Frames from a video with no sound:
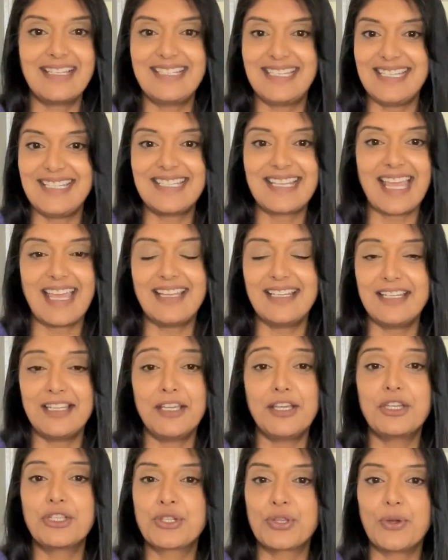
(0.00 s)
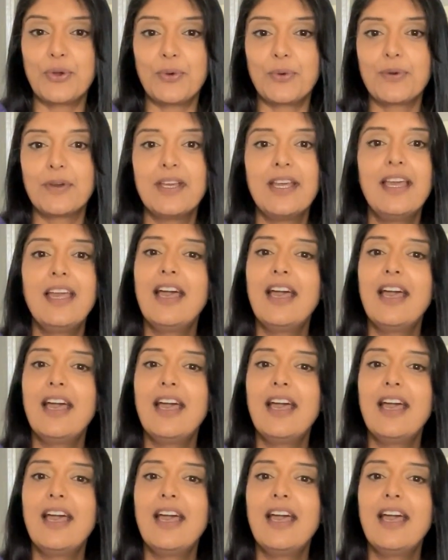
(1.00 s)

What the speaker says: descale it at all.